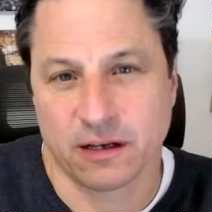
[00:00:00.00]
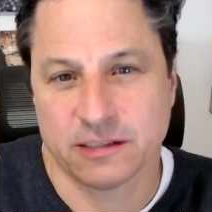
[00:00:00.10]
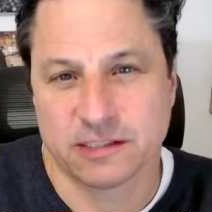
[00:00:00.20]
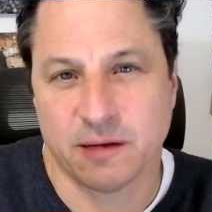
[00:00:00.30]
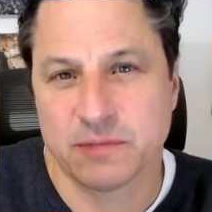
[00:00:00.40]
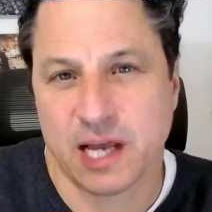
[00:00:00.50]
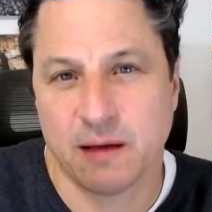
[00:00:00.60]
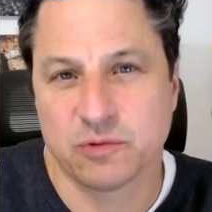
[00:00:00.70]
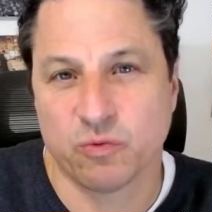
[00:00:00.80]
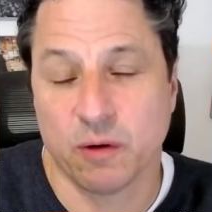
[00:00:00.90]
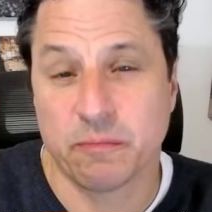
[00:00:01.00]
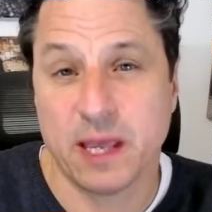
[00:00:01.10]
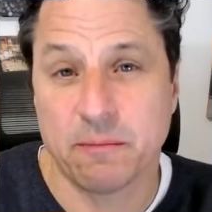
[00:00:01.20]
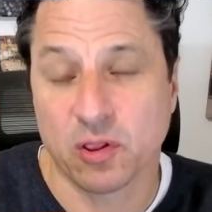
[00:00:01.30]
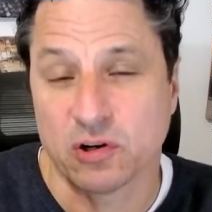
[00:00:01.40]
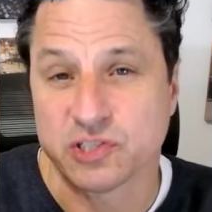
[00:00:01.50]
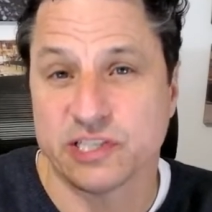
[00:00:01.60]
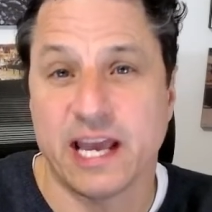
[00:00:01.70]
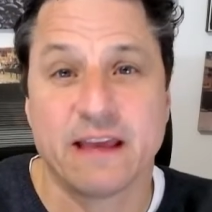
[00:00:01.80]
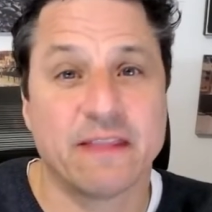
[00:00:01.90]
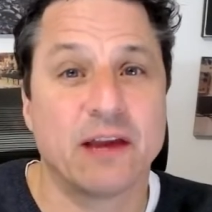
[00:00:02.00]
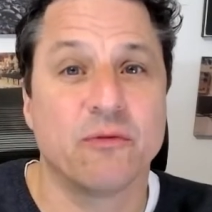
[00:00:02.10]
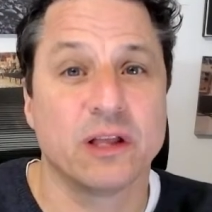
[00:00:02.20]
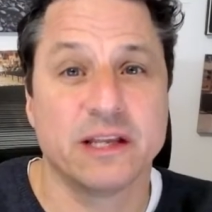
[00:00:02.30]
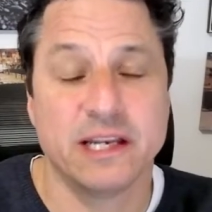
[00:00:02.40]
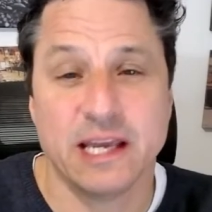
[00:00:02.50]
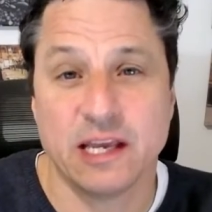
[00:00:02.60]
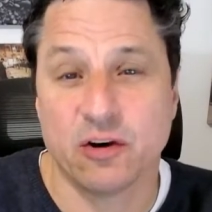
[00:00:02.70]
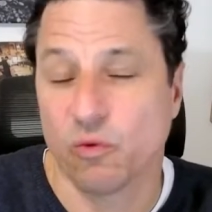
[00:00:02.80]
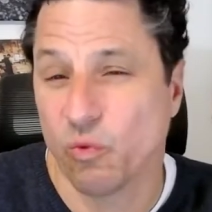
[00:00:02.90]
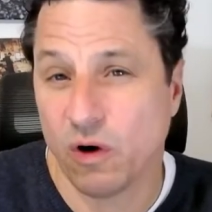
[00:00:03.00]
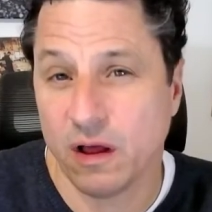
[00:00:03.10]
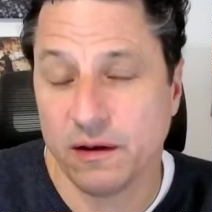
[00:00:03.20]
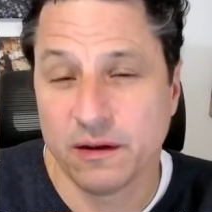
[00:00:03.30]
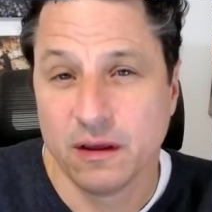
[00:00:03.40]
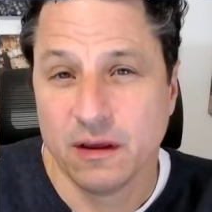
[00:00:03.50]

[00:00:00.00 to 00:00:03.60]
because sometimes what people are saying they really need or want